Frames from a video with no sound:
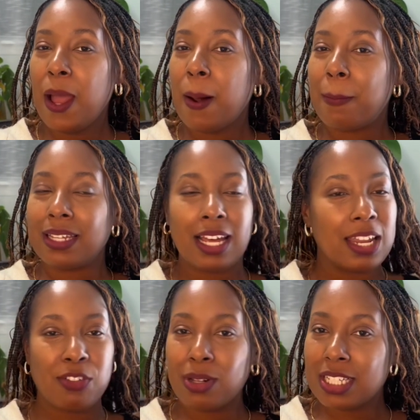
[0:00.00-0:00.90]
but not
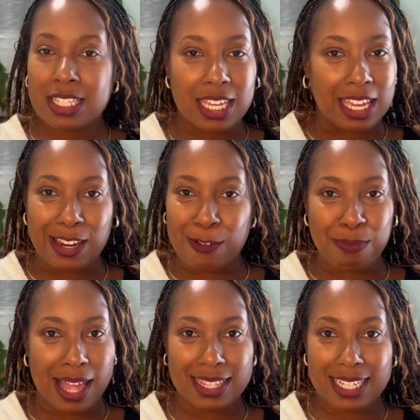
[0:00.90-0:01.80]
everyone can take care of
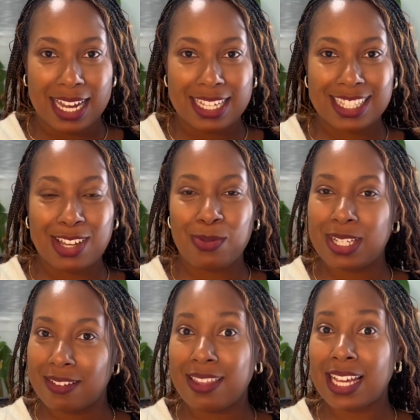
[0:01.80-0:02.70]
plants, guys, and we
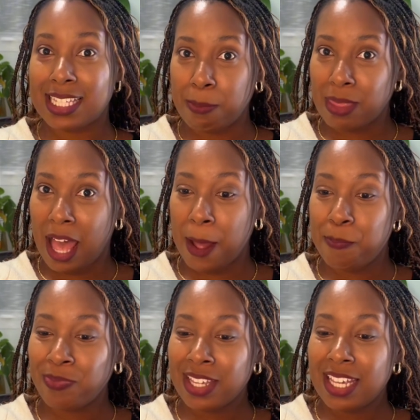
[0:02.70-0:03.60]
just have to accept that.
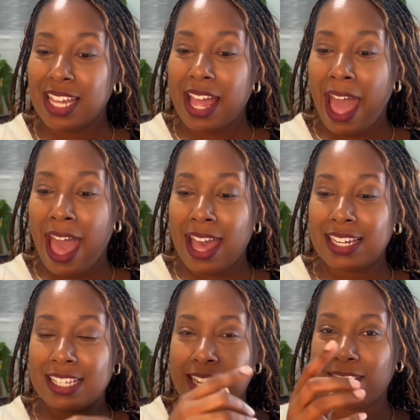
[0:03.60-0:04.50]
And
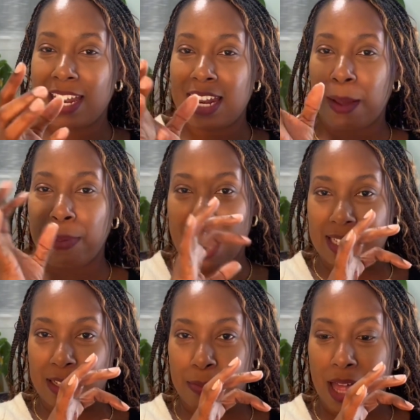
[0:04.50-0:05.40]
instead of getting like
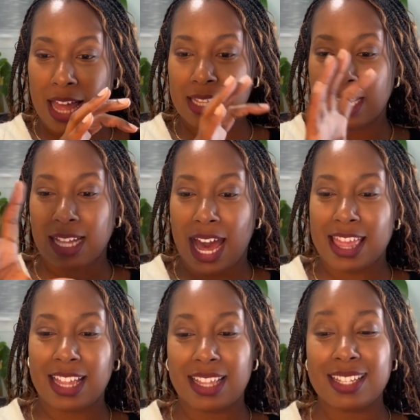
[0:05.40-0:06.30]
plastic plants, like I
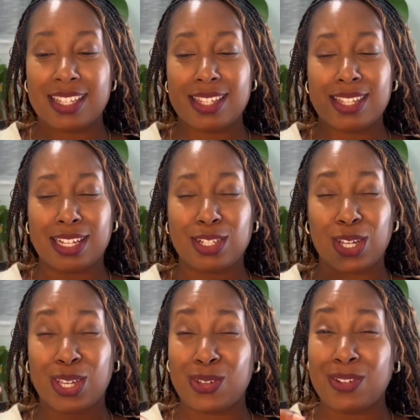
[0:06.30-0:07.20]
think this is such a
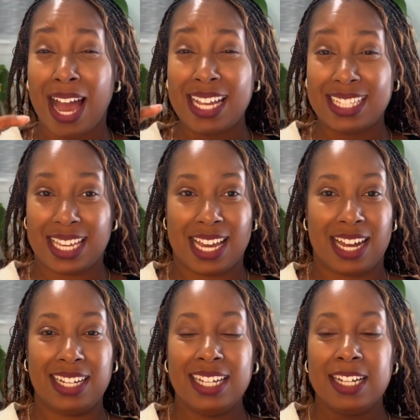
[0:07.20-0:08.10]
cute
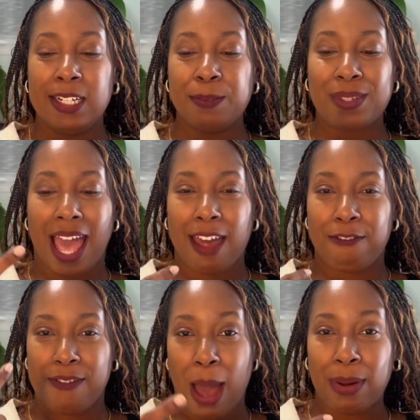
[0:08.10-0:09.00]
idea to add
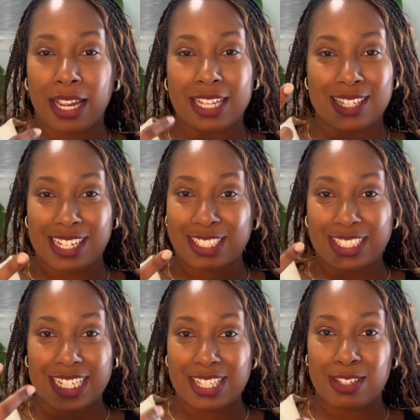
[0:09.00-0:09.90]
fabric and
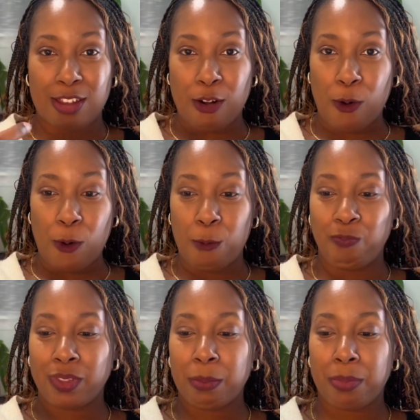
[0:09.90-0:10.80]
texture into the home,
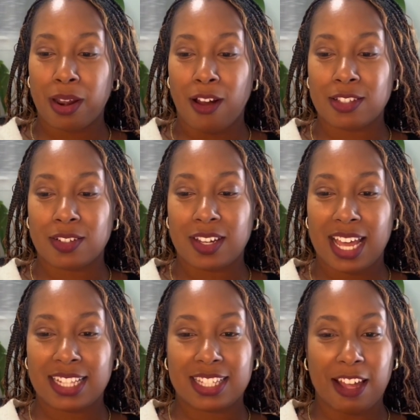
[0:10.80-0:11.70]
but also
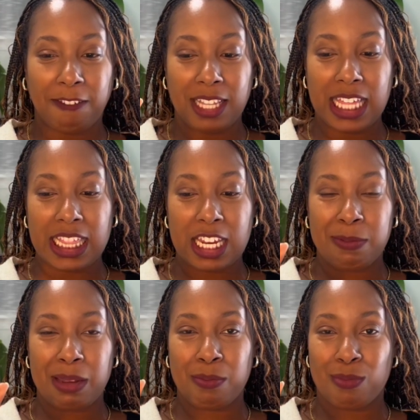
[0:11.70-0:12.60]
it's definitely a little
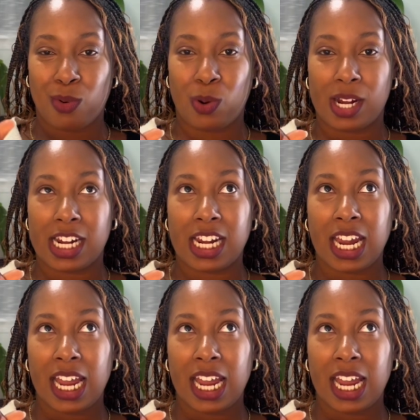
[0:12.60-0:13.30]
bit more